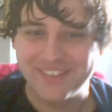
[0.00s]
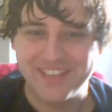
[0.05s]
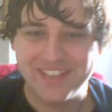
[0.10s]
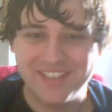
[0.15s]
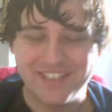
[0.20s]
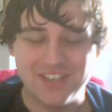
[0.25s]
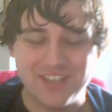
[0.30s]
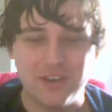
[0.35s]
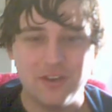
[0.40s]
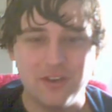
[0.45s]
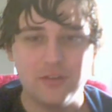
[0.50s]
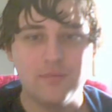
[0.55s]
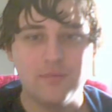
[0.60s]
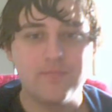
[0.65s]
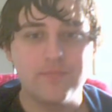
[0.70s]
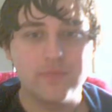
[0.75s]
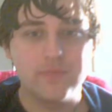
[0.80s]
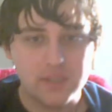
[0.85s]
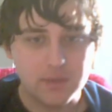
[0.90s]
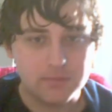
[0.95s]
So
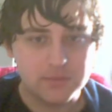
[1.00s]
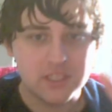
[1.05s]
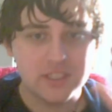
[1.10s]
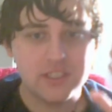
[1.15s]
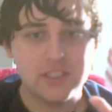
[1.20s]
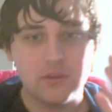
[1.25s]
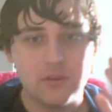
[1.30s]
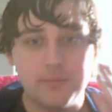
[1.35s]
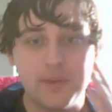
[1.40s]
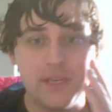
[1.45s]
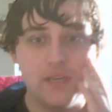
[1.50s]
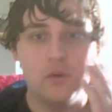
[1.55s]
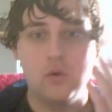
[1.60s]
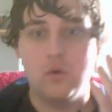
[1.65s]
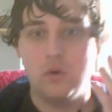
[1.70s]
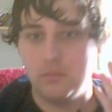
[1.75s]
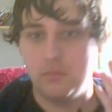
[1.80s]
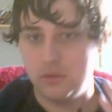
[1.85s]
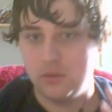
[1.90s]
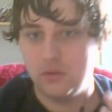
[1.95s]
sometimes it'll be
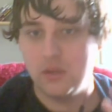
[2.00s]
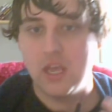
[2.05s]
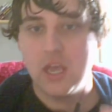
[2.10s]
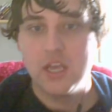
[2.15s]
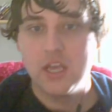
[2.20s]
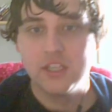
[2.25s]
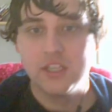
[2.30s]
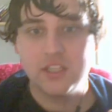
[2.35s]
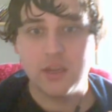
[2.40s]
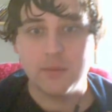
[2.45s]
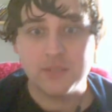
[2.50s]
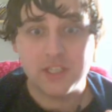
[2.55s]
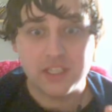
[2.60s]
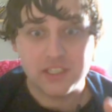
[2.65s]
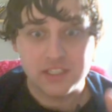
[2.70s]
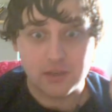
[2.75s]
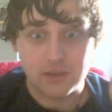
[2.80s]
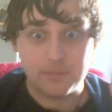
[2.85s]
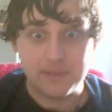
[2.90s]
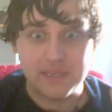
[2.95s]
normal,
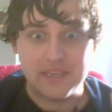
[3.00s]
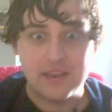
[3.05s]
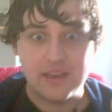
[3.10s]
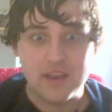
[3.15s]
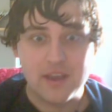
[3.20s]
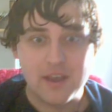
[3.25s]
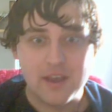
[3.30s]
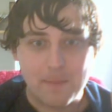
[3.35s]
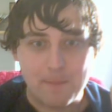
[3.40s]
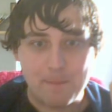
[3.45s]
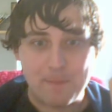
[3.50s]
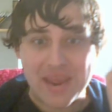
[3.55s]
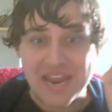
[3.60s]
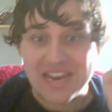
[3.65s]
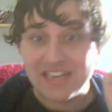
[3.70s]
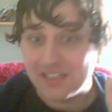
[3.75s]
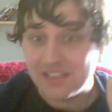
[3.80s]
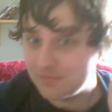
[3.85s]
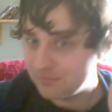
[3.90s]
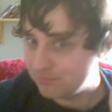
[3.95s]
sometimes it'll be
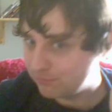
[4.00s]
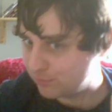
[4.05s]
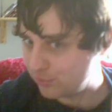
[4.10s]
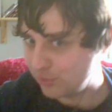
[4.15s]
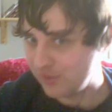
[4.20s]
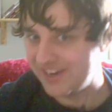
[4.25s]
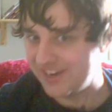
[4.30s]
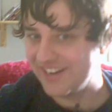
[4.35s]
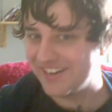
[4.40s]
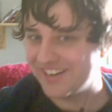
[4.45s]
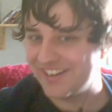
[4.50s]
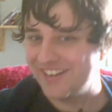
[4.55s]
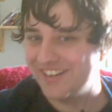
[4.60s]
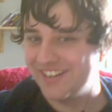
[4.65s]
pinprick,